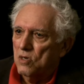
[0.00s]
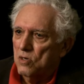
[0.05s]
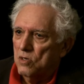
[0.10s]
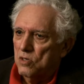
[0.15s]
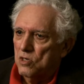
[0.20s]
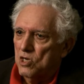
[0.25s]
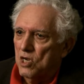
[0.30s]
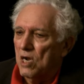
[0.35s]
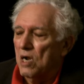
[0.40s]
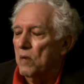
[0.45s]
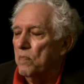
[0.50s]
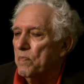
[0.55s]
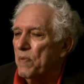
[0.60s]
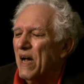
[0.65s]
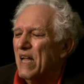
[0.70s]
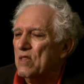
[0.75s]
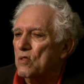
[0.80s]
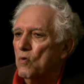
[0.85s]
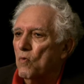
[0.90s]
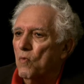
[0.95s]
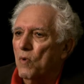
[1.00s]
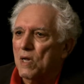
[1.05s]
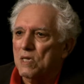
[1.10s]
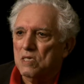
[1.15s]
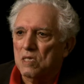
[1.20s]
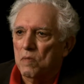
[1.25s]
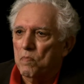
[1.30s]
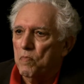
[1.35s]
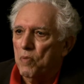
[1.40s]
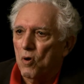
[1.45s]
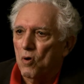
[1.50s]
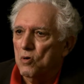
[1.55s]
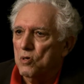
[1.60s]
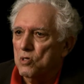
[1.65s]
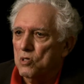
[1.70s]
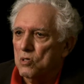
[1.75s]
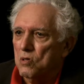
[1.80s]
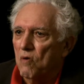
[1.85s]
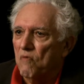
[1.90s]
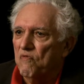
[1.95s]
General Patton was deploying
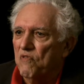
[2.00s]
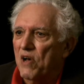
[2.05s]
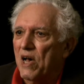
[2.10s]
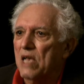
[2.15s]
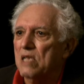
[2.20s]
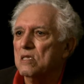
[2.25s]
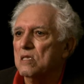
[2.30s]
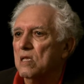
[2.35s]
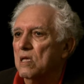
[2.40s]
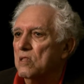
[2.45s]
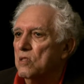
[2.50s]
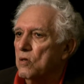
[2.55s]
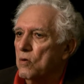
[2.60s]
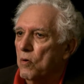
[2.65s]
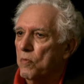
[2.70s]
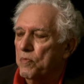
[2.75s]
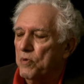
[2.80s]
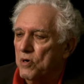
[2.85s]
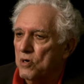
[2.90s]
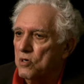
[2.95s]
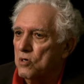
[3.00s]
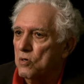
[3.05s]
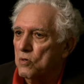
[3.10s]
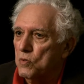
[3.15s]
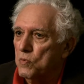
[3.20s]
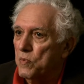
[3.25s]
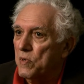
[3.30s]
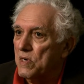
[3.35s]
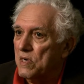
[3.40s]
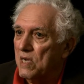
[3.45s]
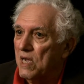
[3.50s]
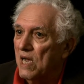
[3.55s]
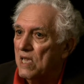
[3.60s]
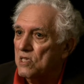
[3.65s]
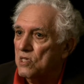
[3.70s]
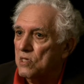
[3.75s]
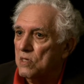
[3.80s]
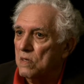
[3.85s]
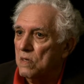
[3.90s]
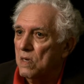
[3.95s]
so fast that the operations were
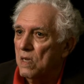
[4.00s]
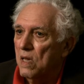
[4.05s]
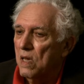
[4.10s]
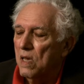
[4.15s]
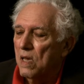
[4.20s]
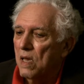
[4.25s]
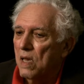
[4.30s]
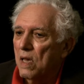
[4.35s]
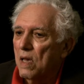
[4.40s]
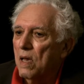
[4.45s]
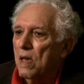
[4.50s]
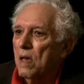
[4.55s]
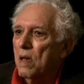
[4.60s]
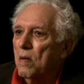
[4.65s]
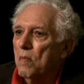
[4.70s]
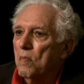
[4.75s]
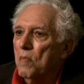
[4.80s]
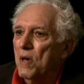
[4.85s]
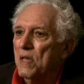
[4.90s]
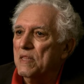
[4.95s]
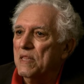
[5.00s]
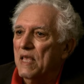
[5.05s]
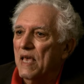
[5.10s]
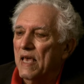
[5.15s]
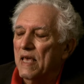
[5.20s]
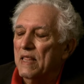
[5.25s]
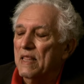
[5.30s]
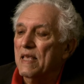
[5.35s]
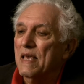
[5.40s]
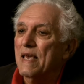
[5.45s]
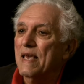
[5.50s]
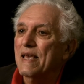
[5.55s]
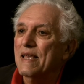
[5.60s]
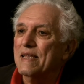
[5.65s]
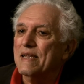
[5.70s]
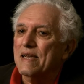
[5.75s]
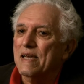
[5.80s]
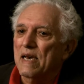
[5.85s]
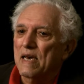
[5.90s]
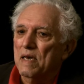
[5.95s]
canceled. But then
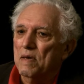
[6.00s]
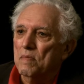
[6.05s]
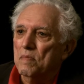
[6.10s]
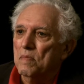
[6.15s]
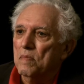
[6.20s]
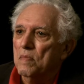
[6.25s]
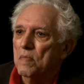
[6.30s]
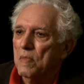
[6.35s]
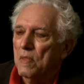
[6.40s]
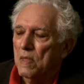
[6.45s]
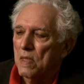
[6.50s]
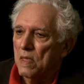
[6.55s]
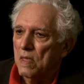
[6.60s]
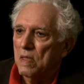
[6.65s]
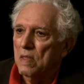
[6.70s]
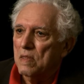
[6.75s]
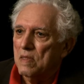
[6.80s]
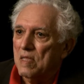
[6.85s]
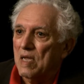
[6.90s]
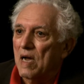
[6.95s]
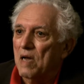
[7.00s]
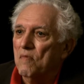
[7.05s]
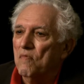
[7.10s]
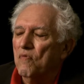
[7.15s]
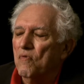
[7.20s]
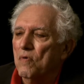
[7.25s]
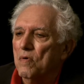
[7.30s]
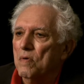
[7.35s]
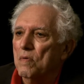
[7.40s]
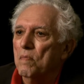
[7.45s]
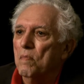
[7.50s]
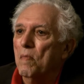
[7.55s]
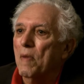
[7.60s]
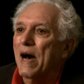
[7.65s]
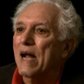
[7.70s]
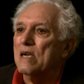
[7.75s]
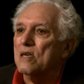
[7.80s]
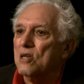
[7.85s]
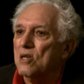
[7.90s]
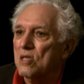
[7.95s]
it came time for
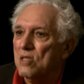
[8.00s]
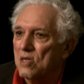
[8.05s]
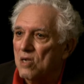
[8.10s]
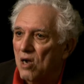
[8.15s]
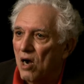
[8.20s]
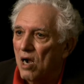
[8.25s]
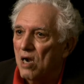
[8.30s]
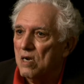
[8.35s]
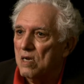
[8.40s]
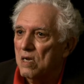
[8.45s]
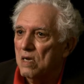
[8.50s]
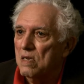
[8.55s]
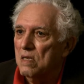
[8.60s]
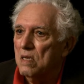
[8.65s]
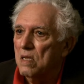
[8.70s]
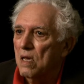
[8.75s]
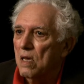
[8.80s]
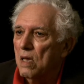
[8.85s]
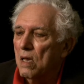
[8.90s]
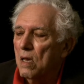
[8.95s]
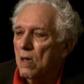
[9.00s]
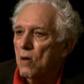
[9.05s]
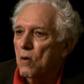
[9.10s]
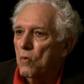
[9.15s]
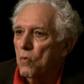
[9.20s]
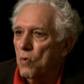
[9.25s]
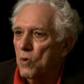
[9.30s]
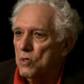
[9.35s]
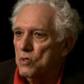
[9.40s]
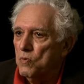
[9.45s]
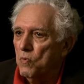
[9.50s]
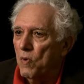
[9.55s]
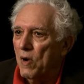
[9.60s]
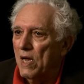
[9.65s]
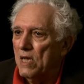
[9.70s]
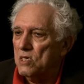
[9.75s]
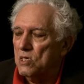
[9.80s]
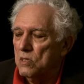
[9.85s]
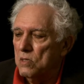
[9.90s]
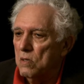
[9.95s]
Market Garden, which
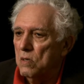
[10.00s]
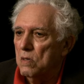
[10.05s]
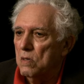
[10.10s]
was